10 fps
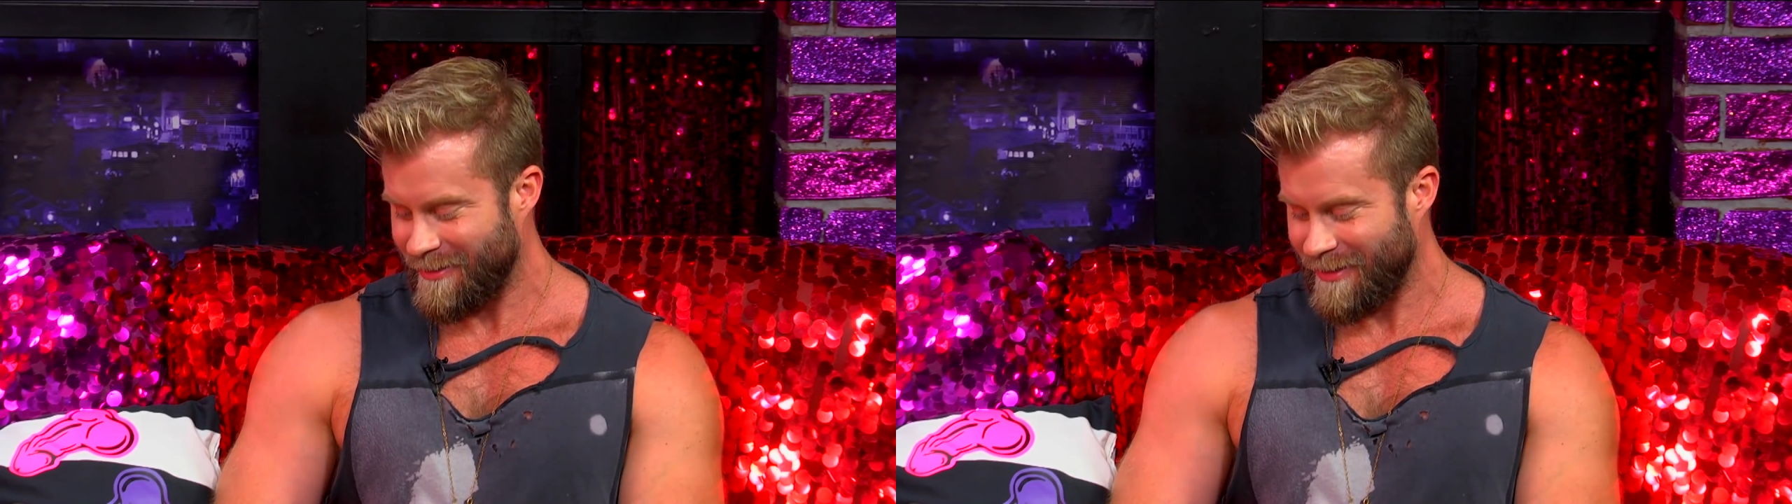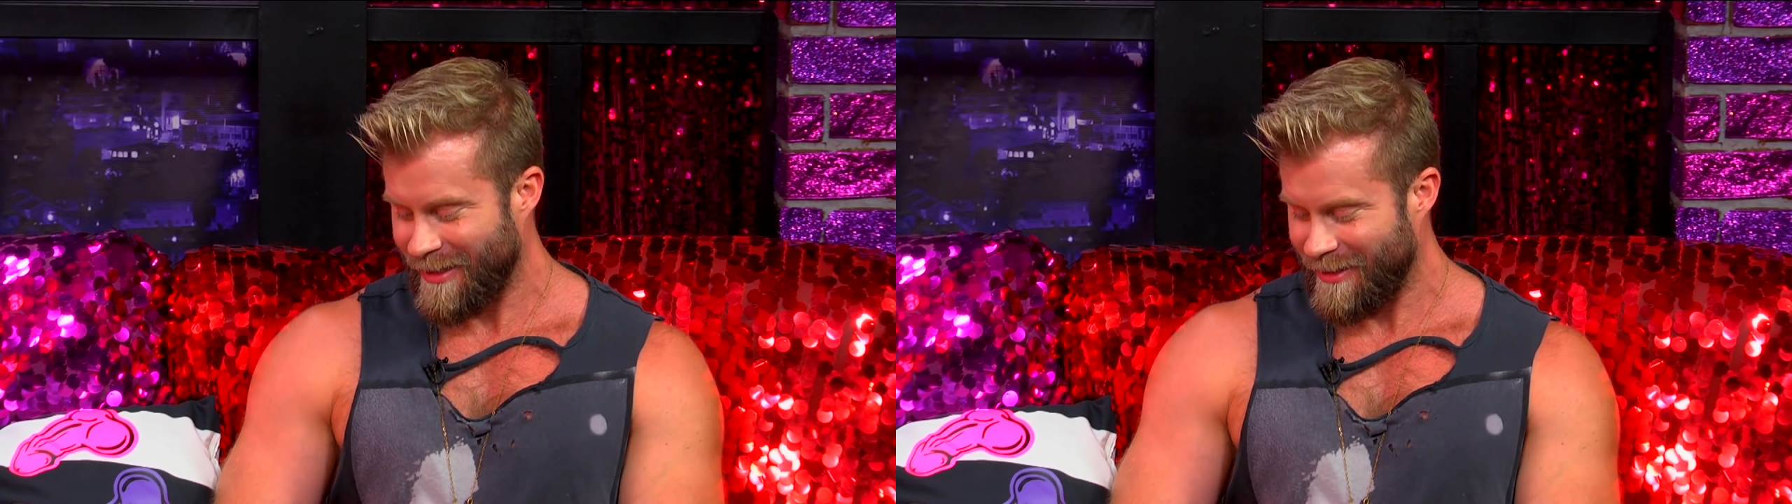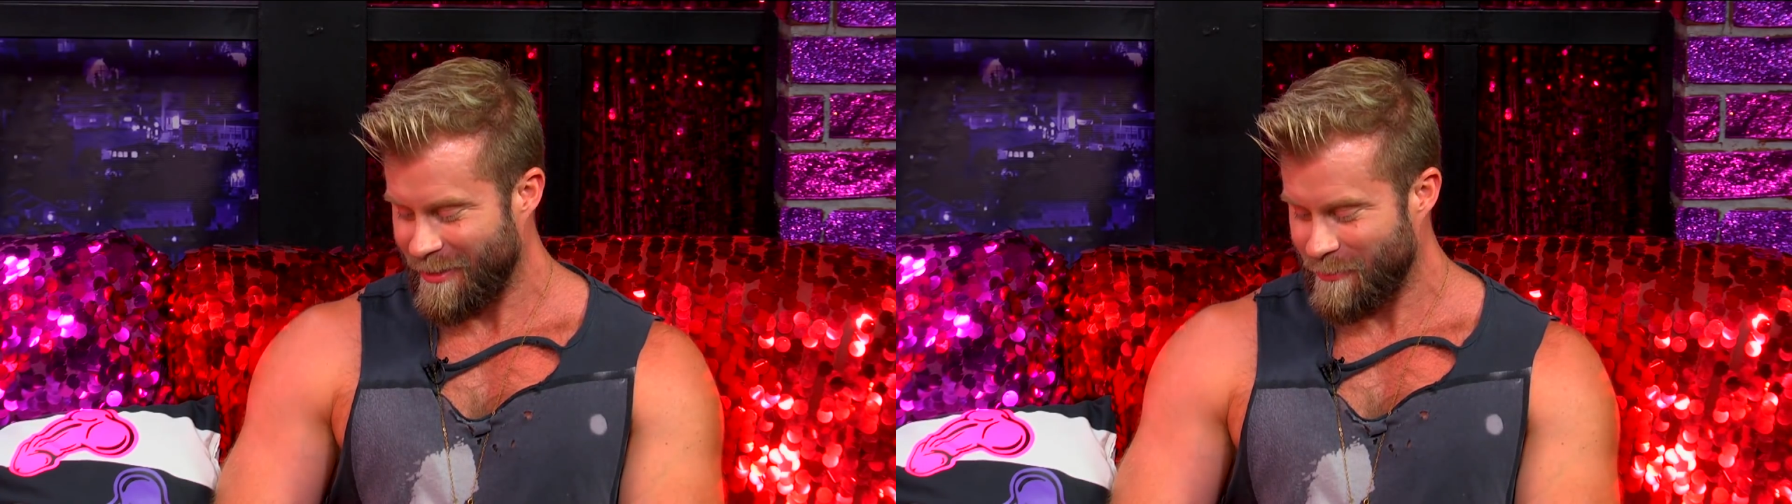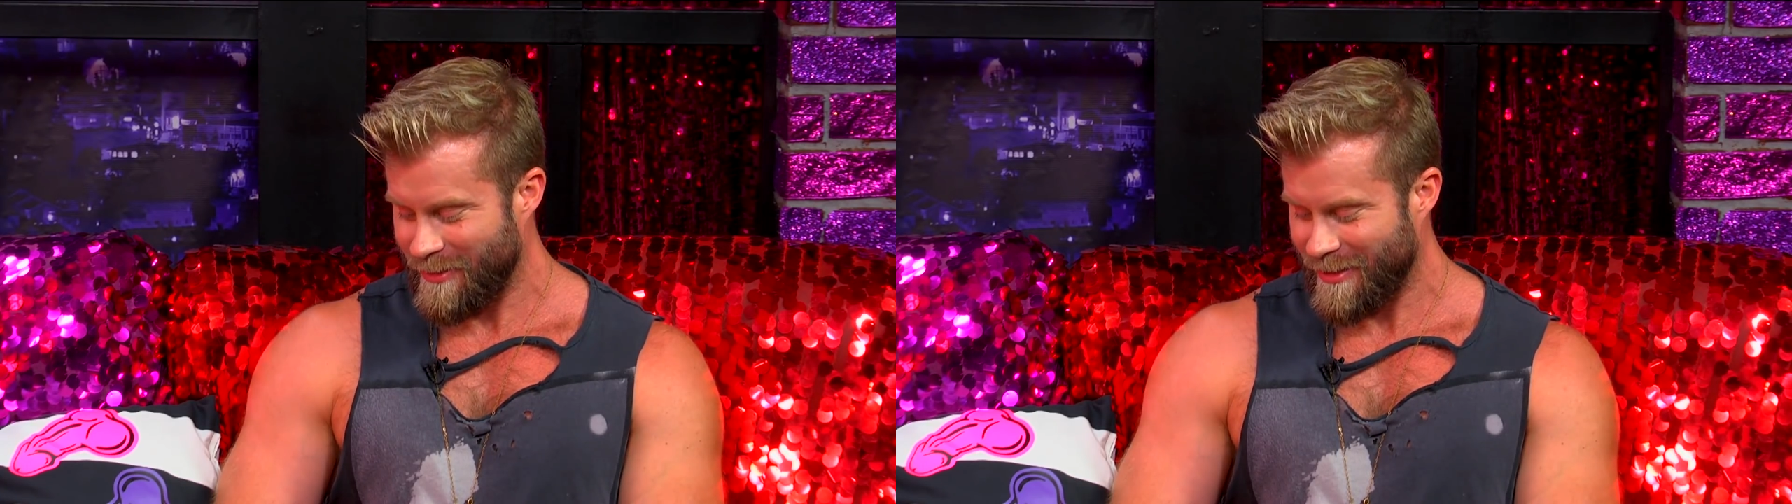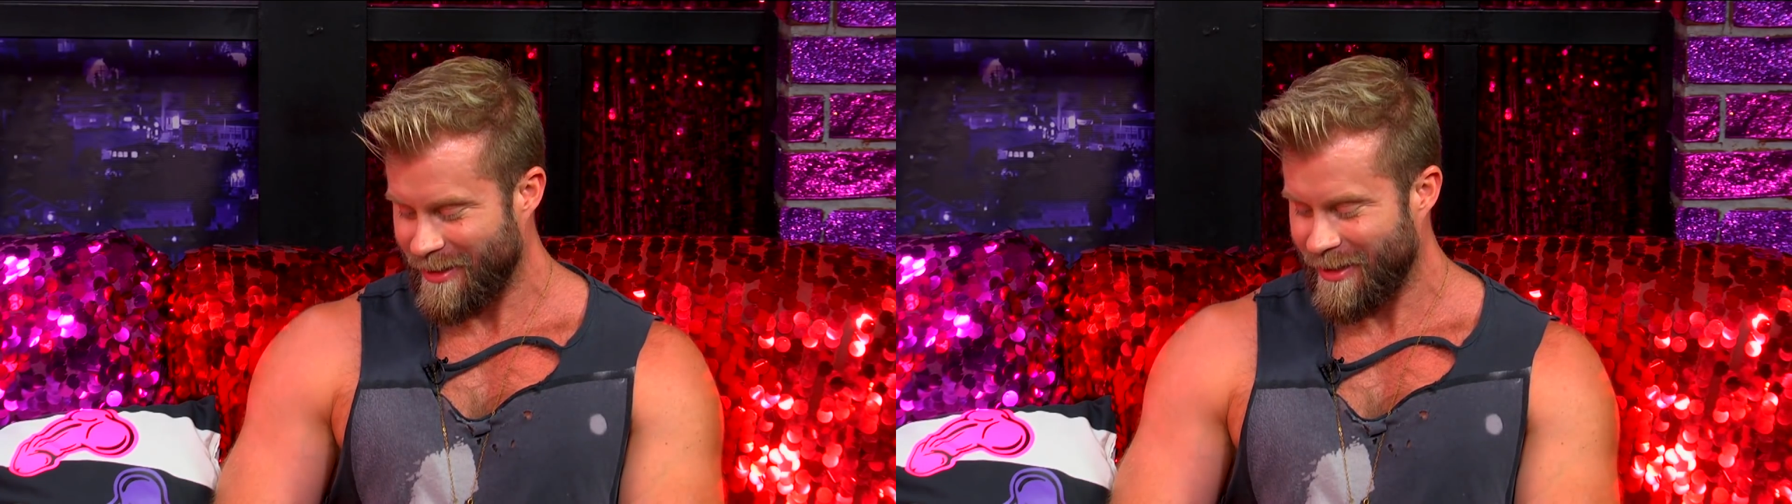that he
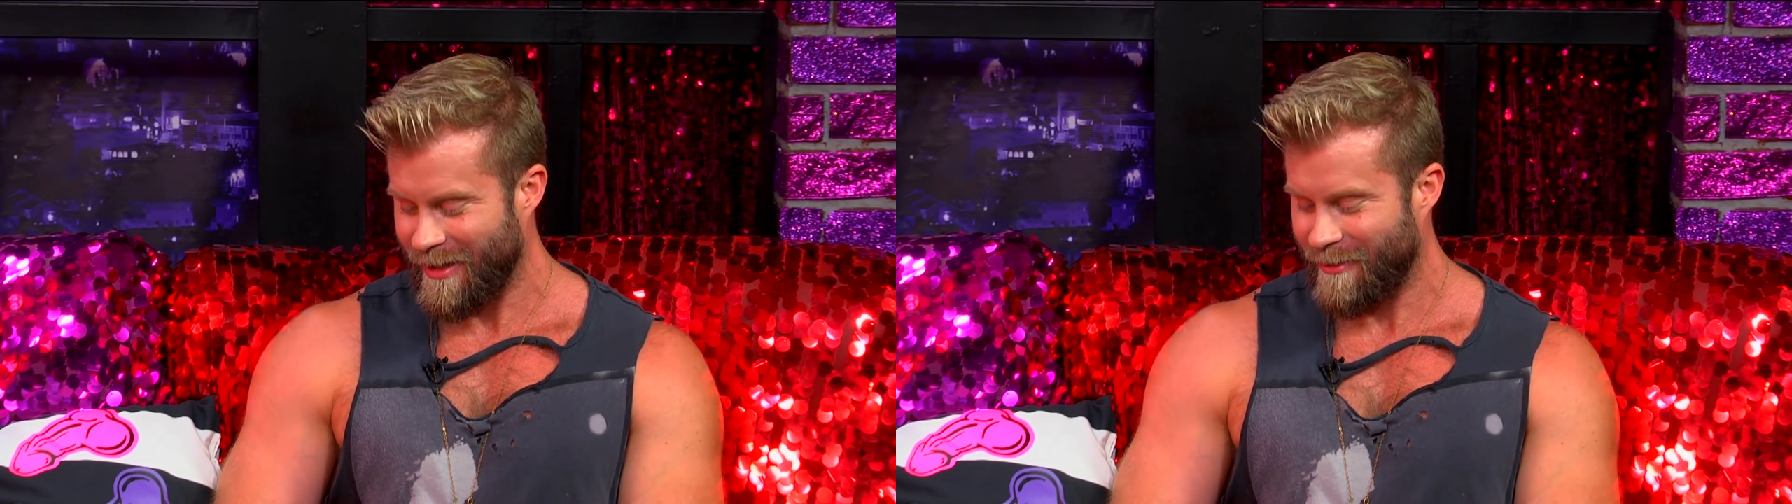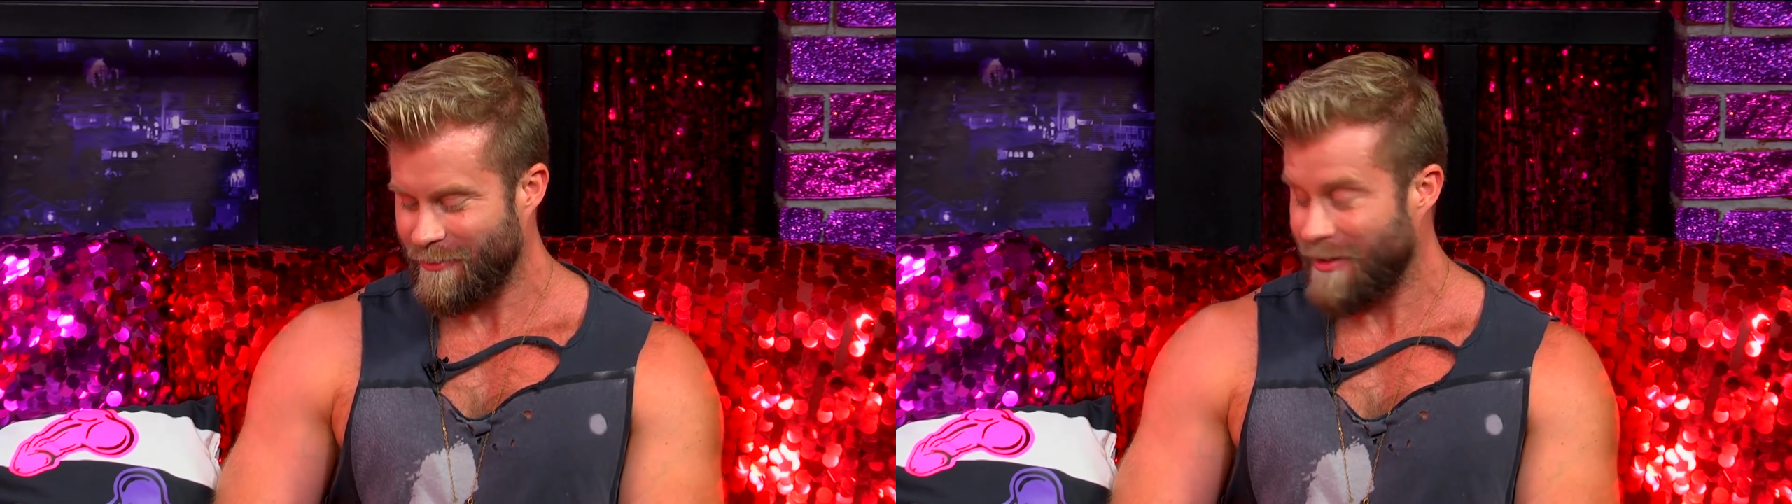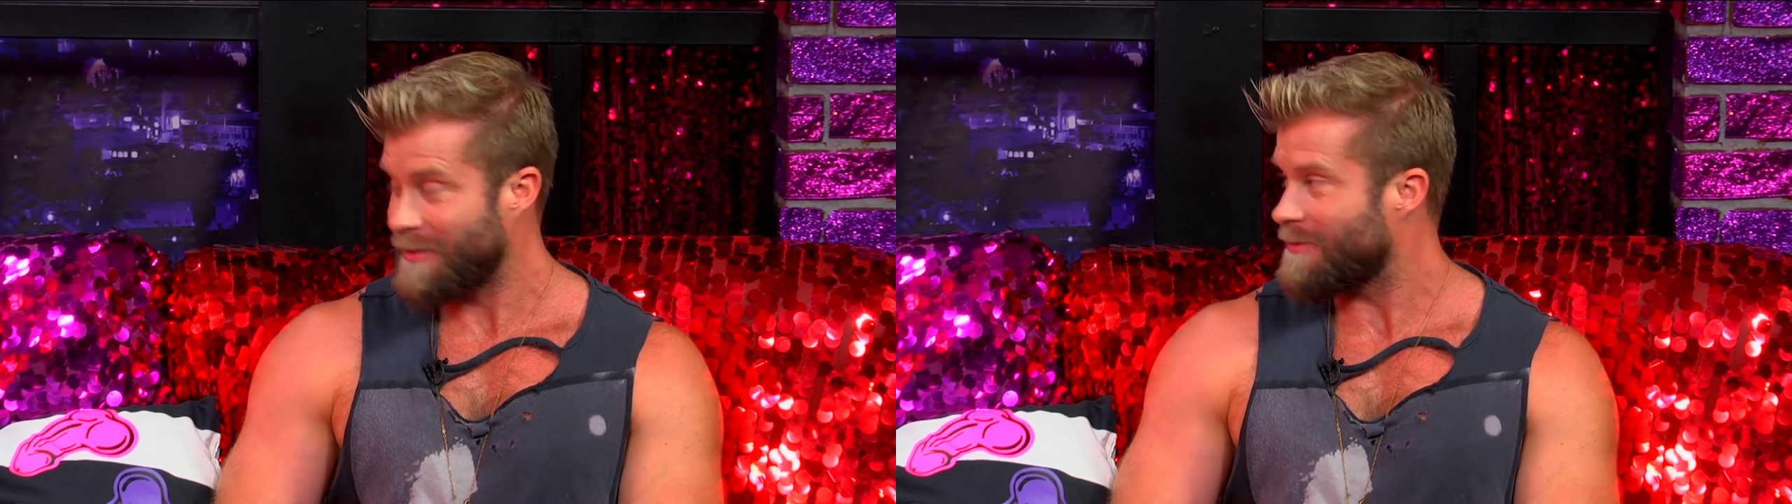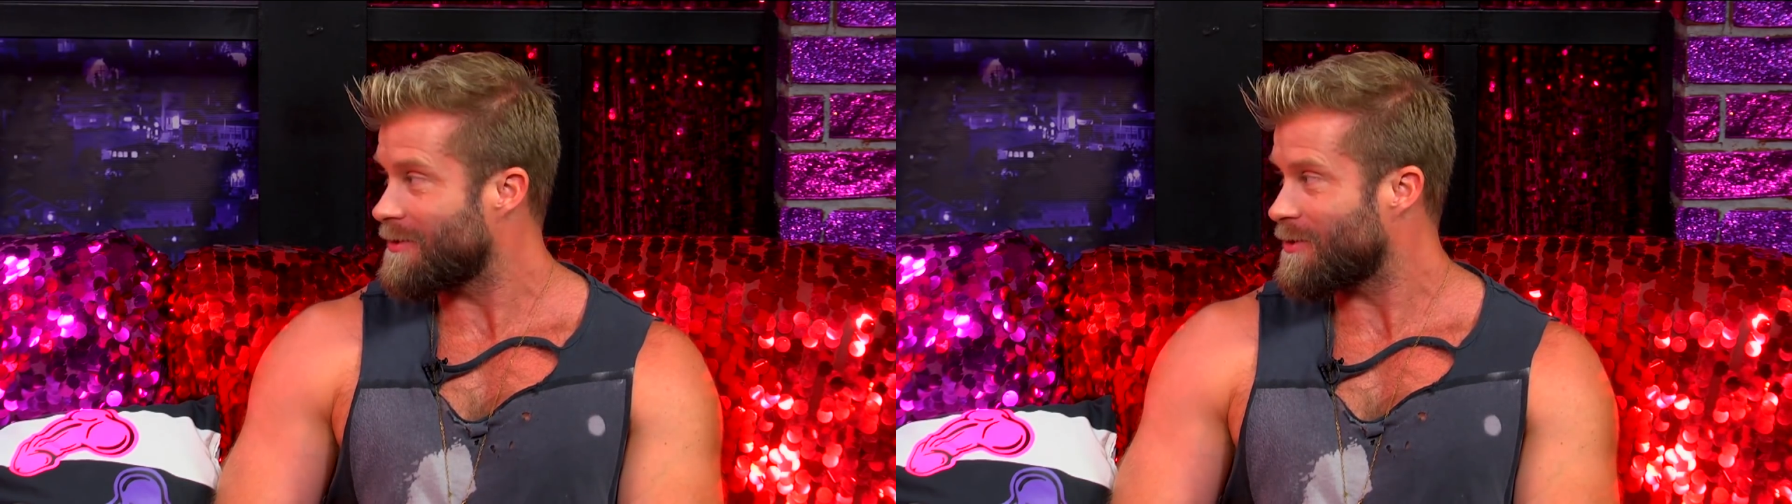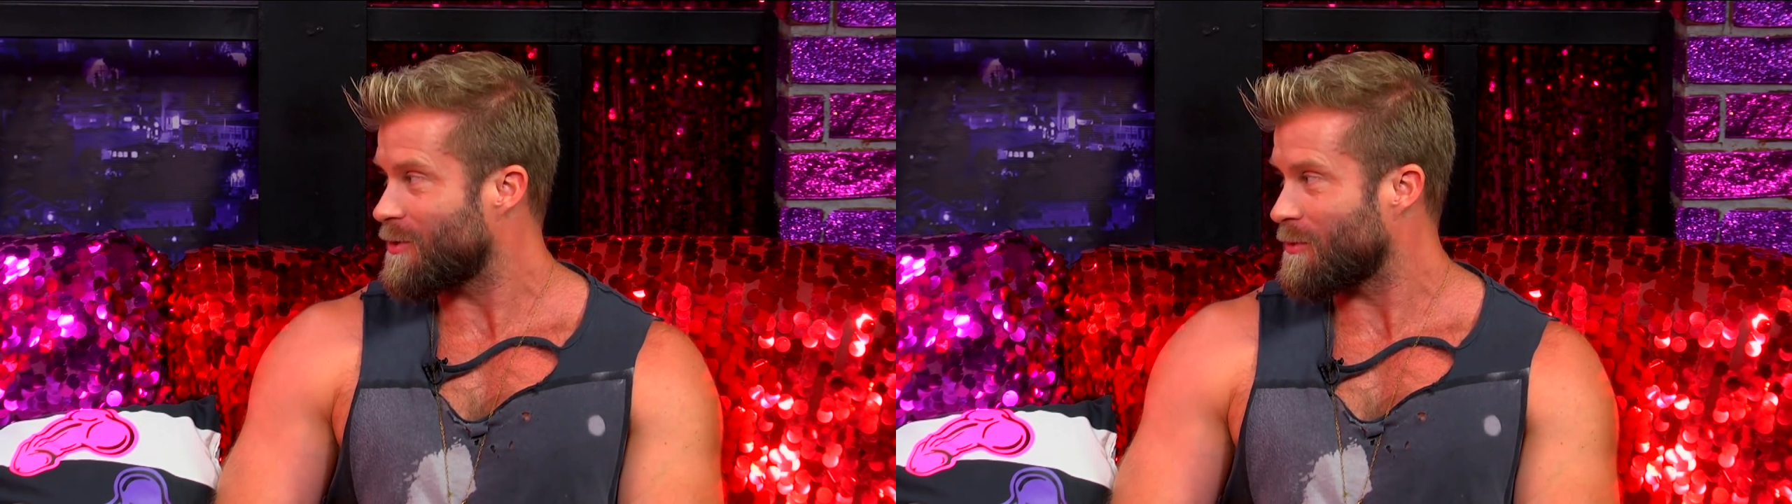was an airline
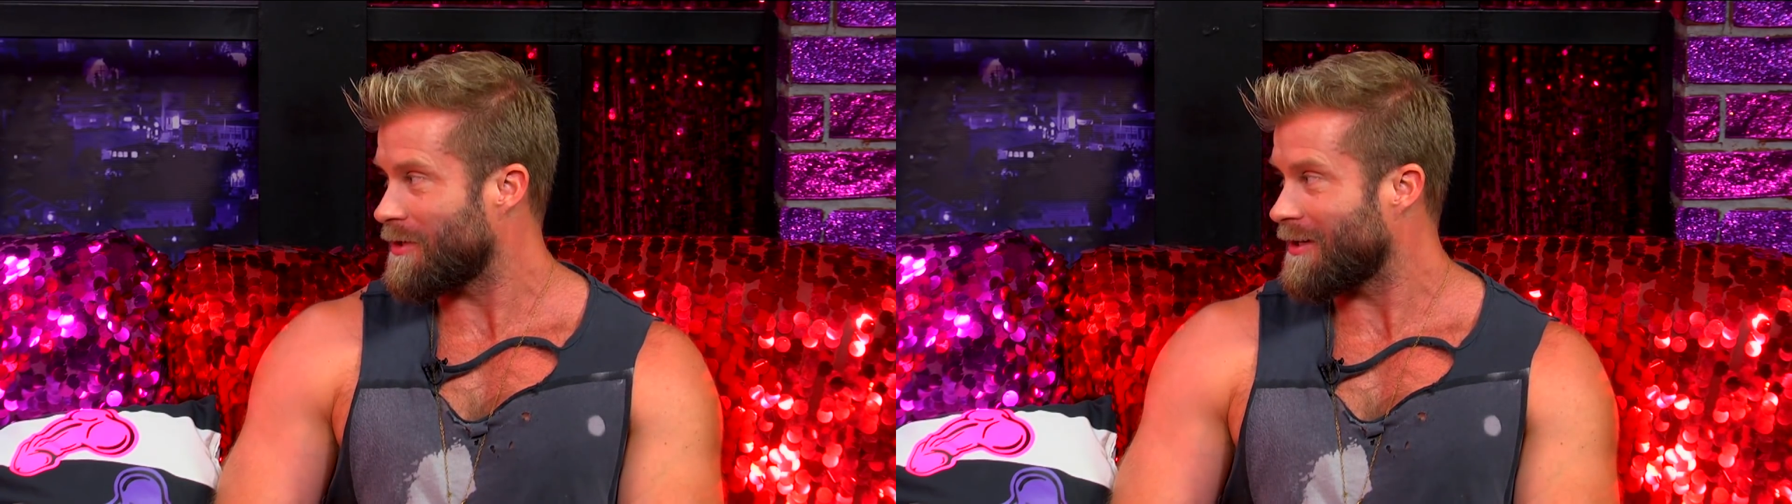stewardess.